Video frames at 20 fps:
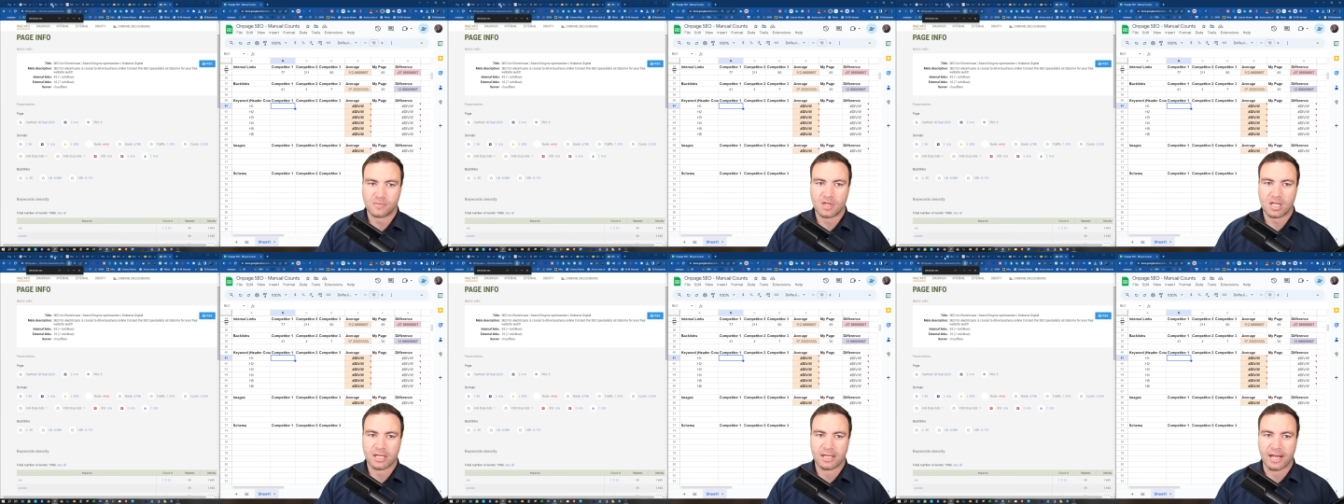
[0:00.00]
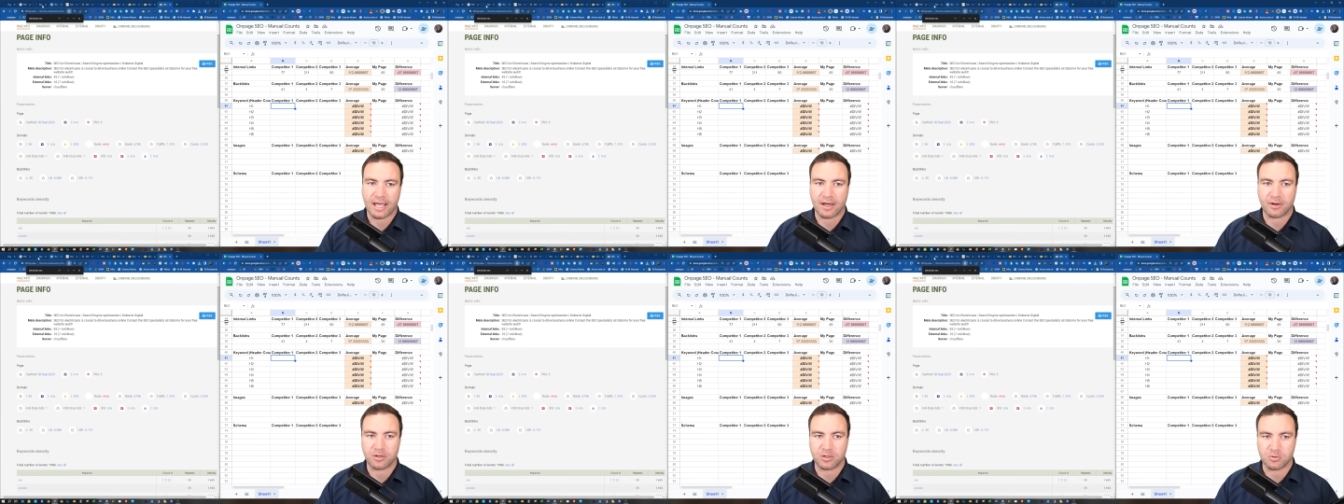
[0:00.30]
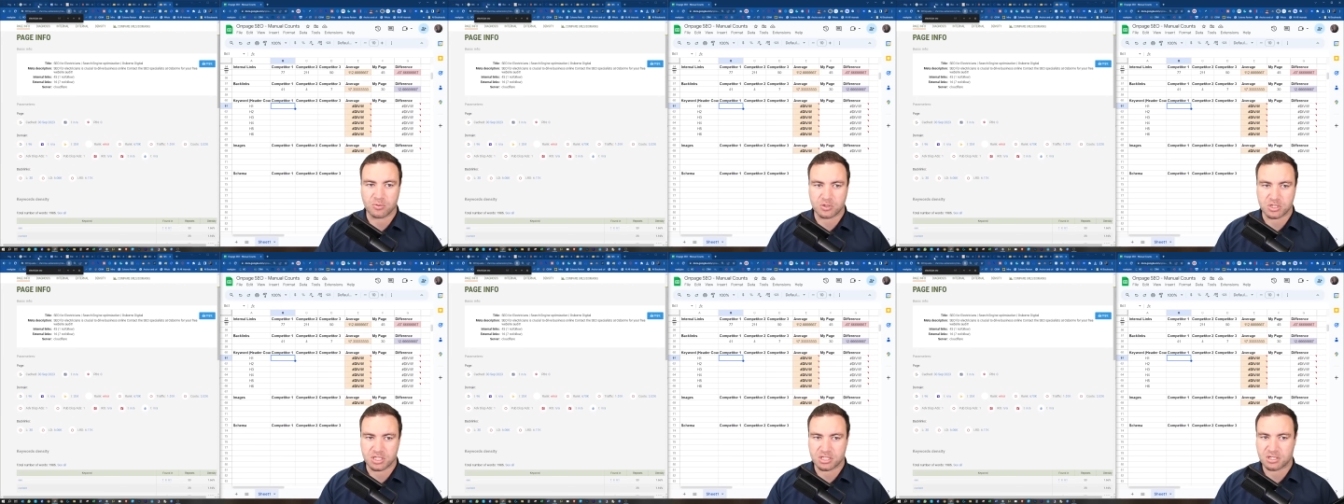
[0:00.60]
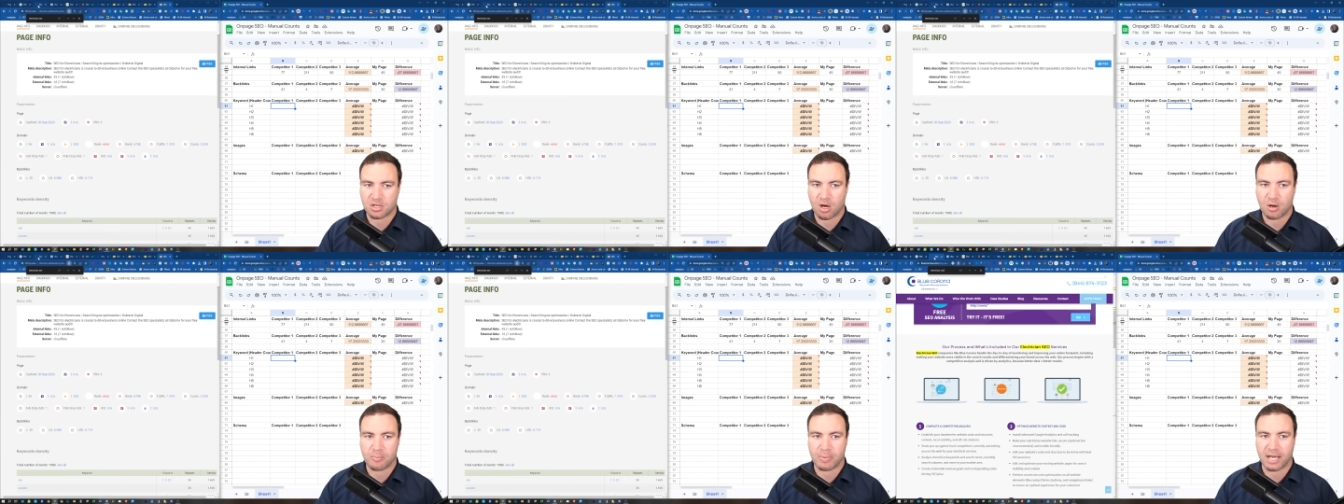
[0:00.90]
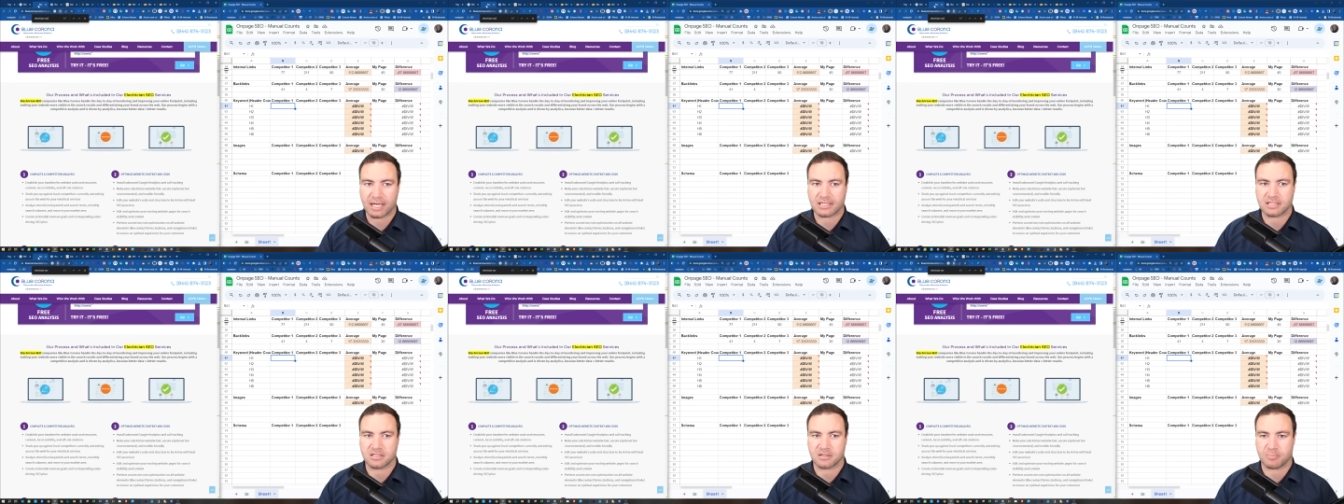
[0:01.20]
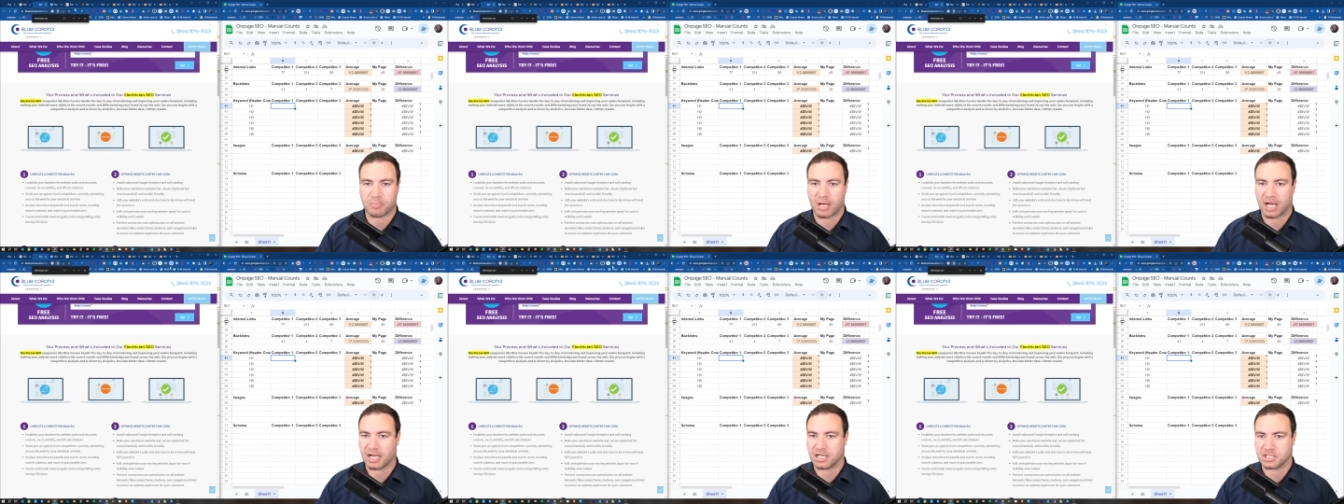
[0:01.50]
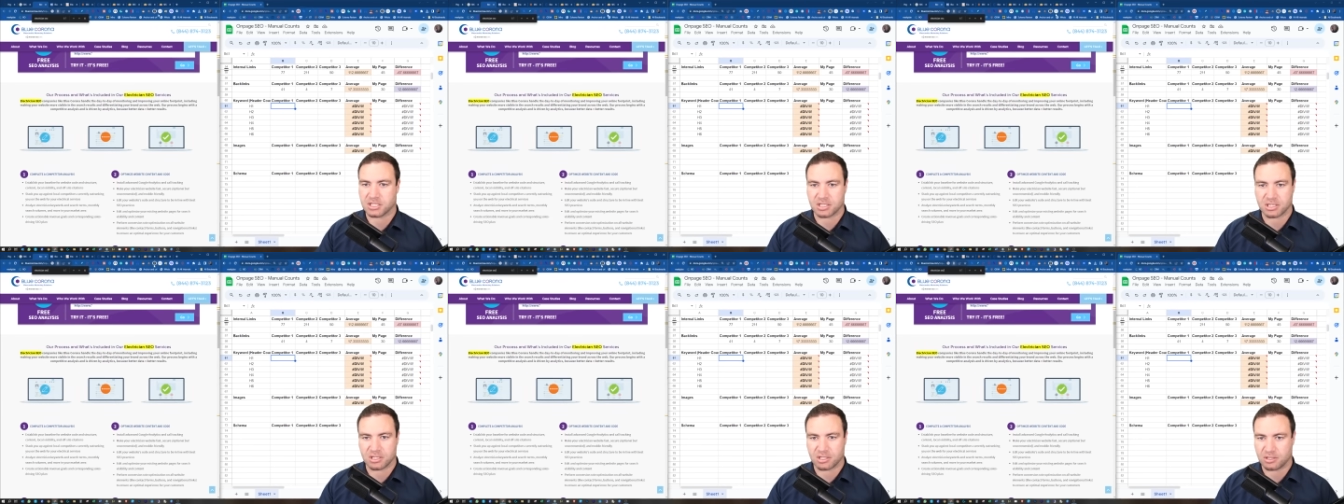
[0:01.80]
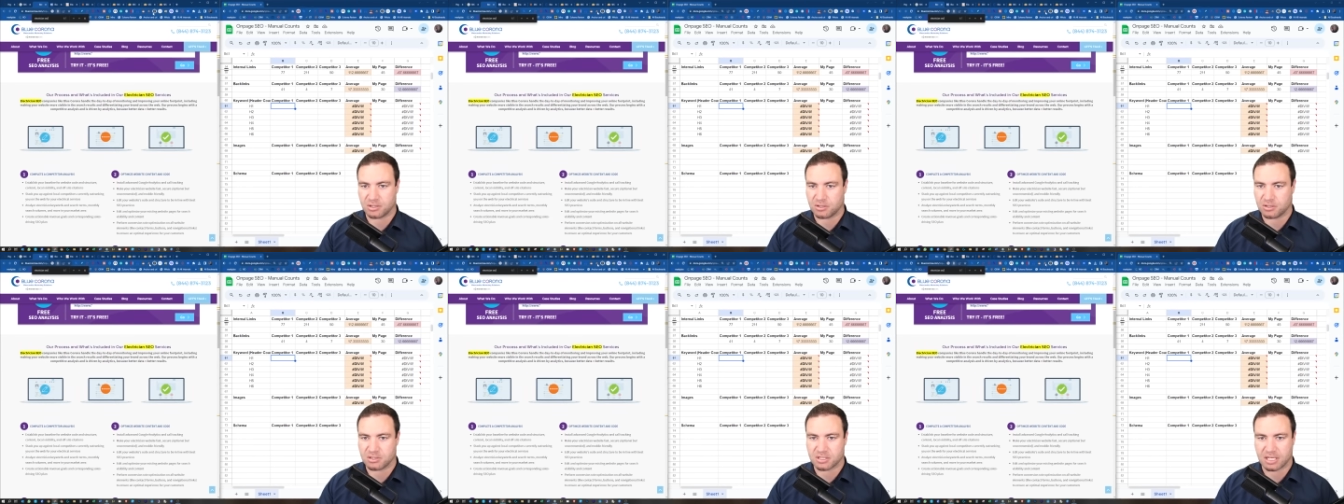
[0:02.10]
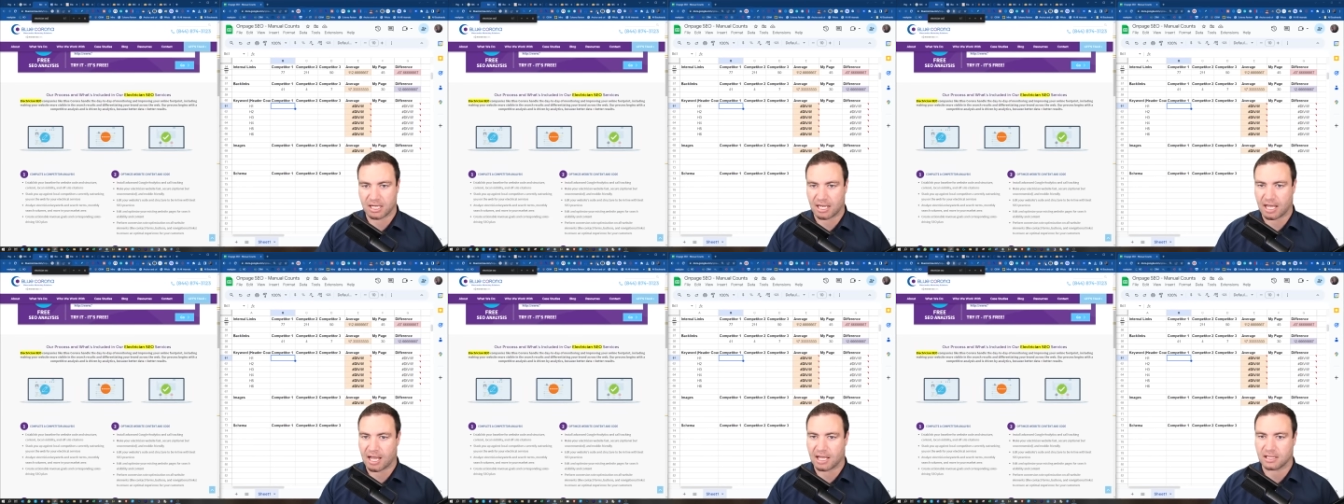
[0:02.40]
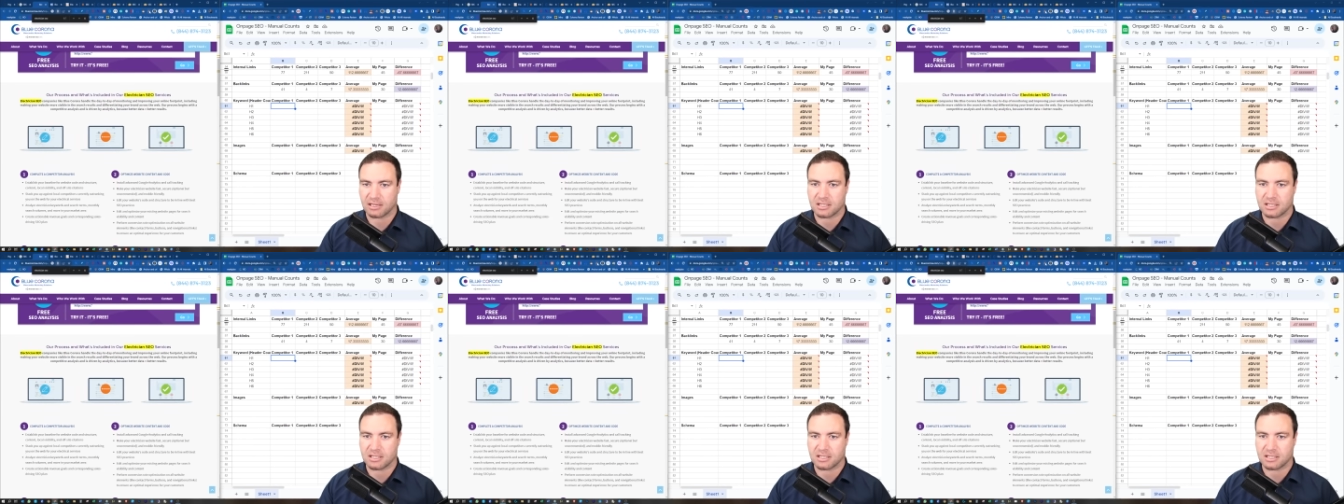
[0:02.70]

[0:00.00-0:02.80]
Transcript: Now you'll just go back to the page and you can use again.